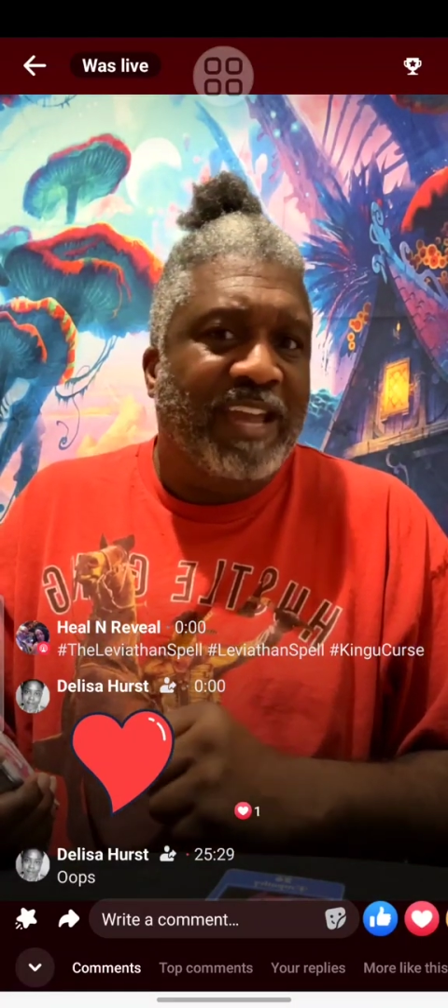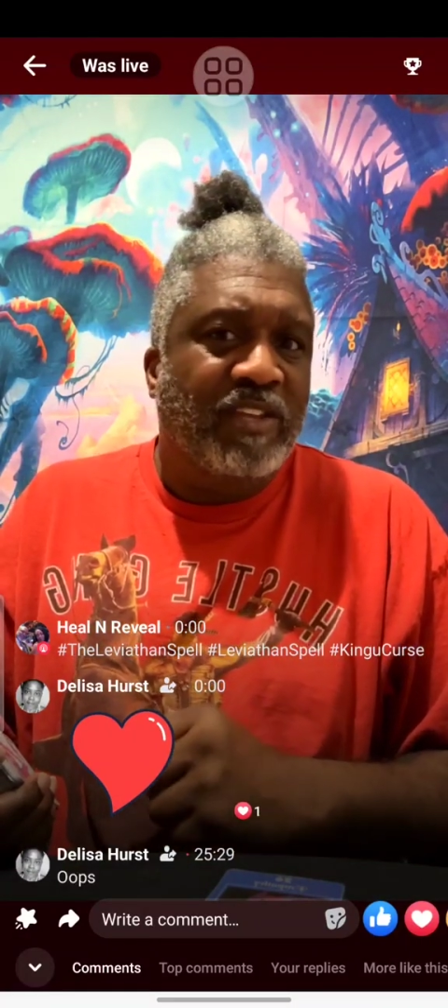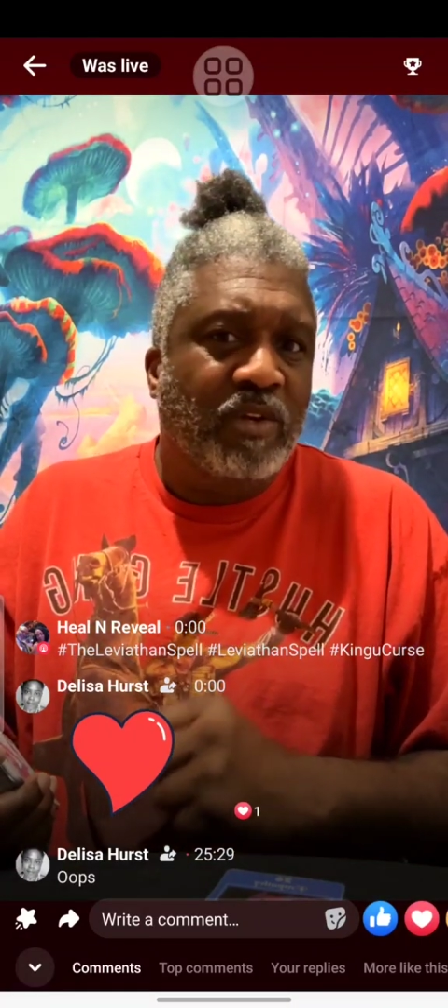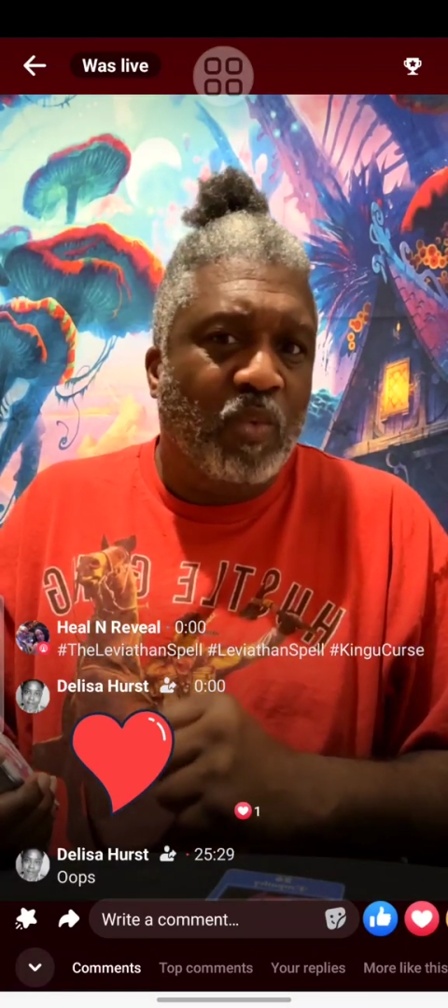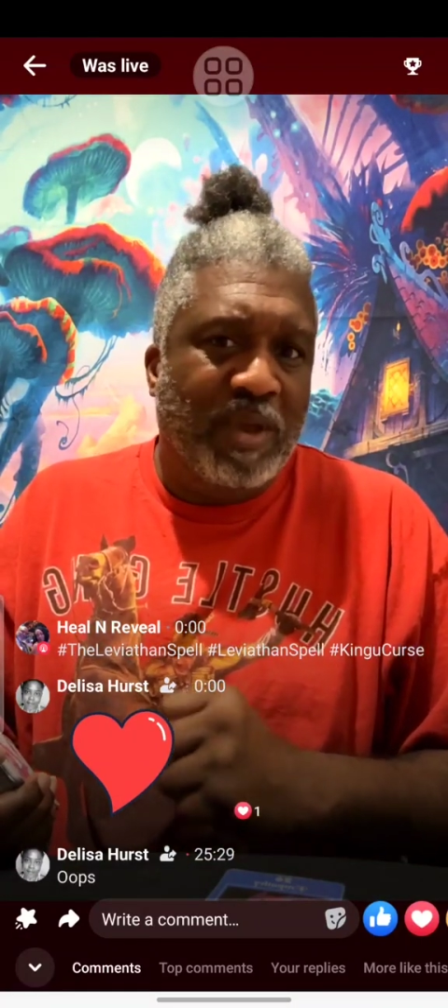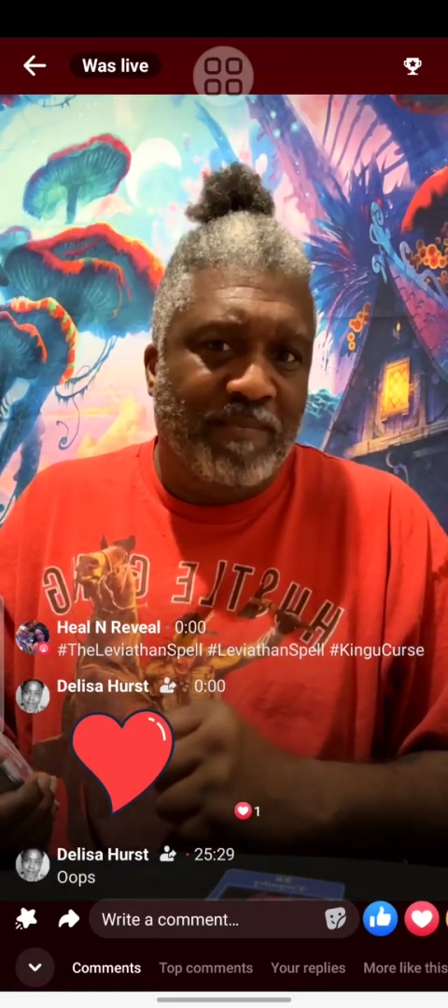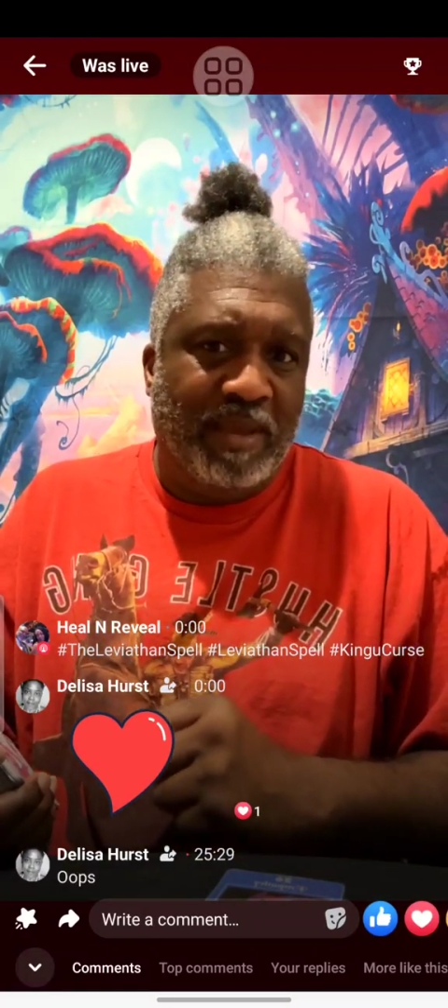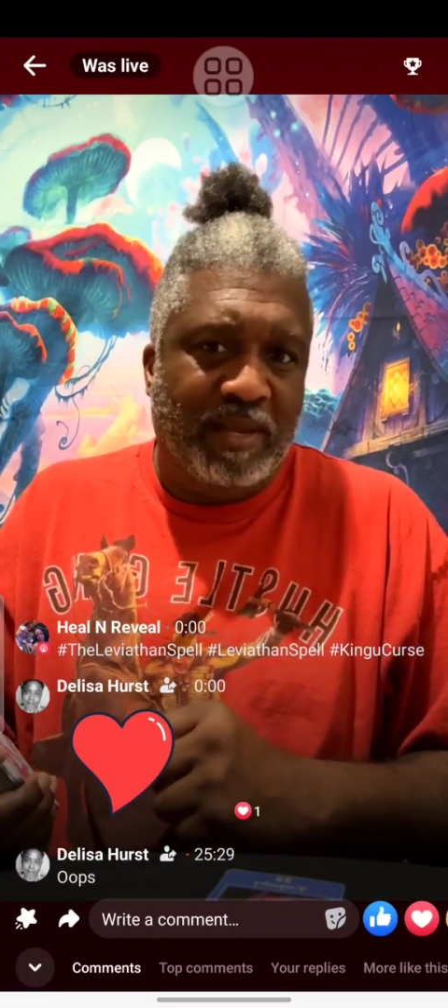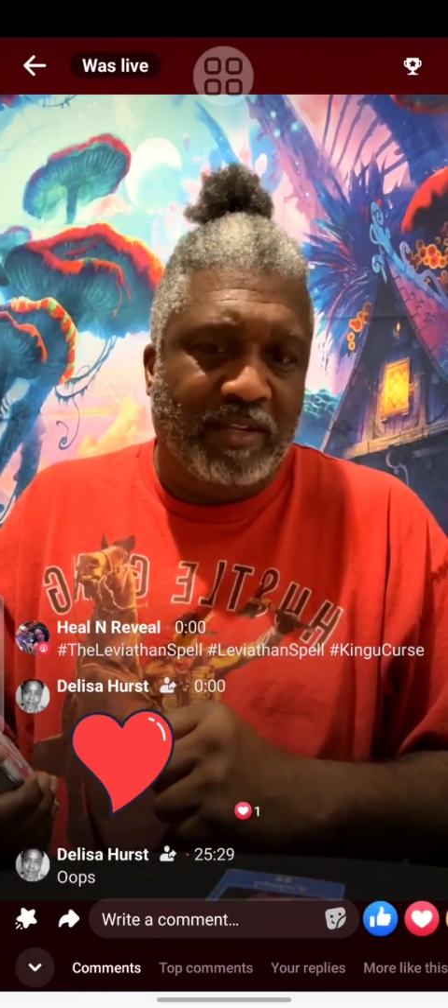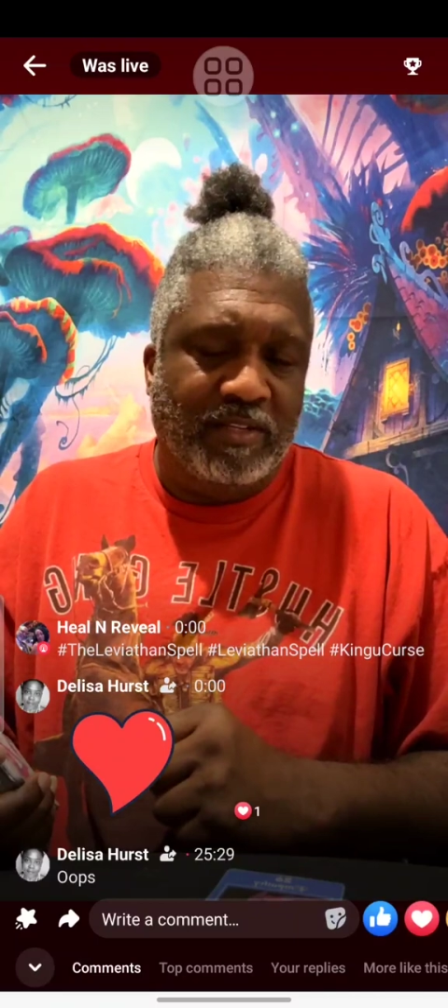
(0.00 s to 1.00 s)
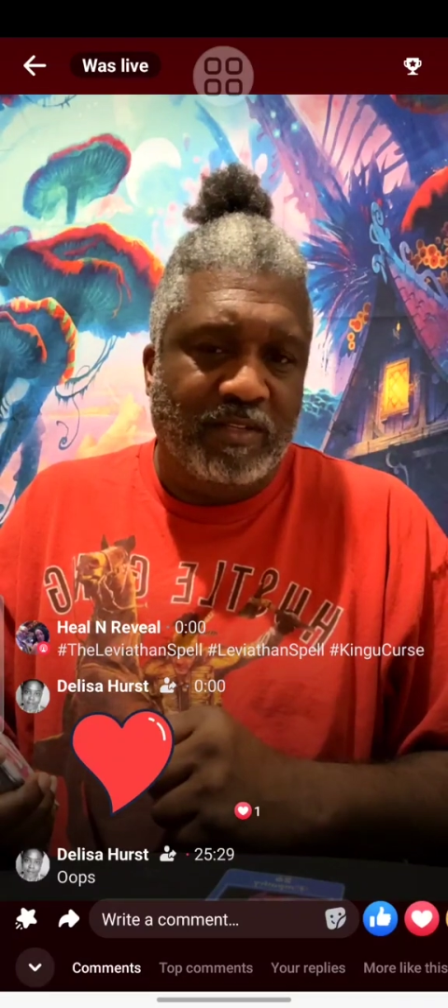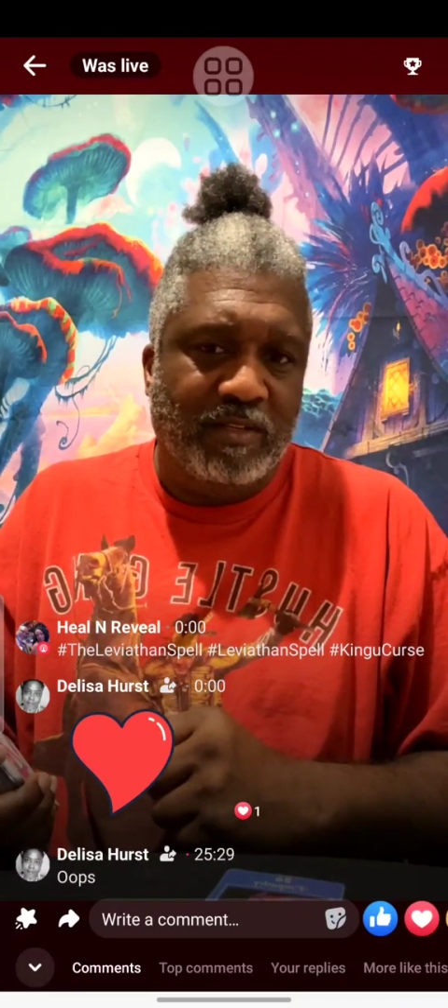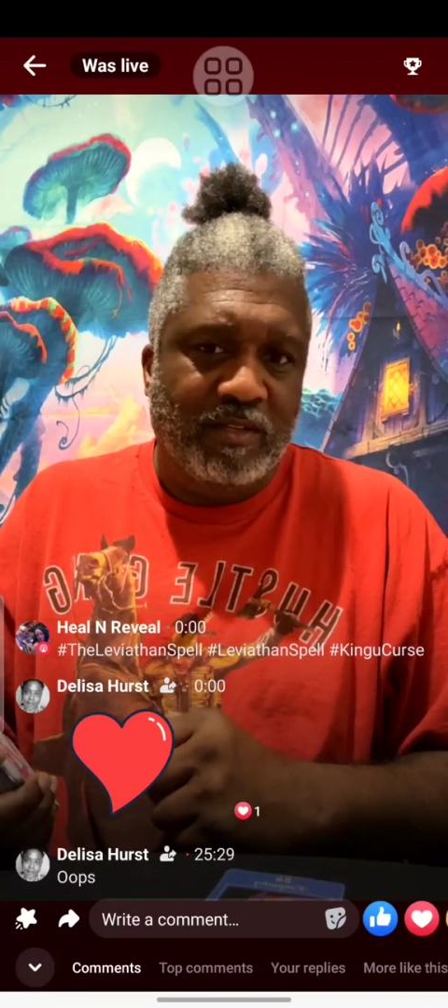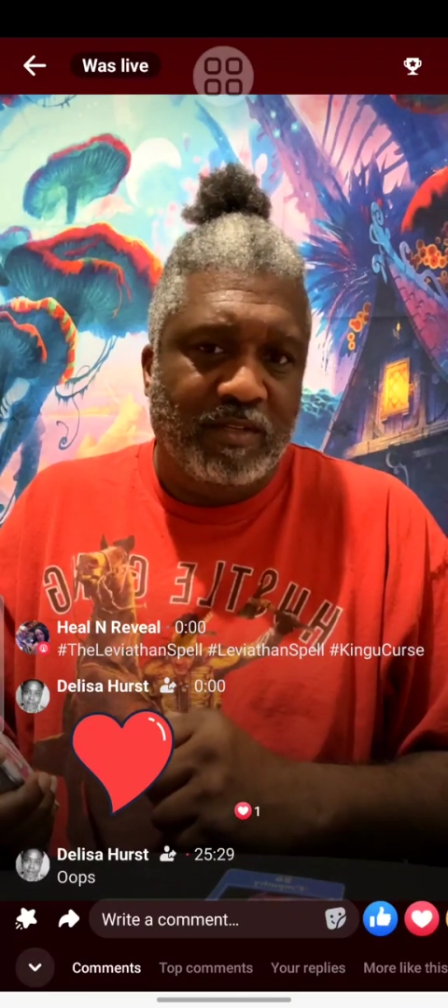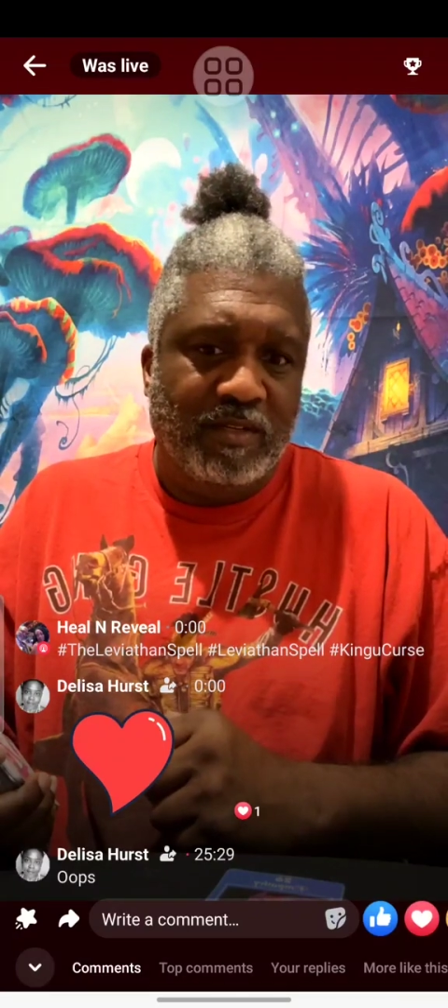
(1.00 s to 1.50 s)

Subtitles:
and you the wet bandits.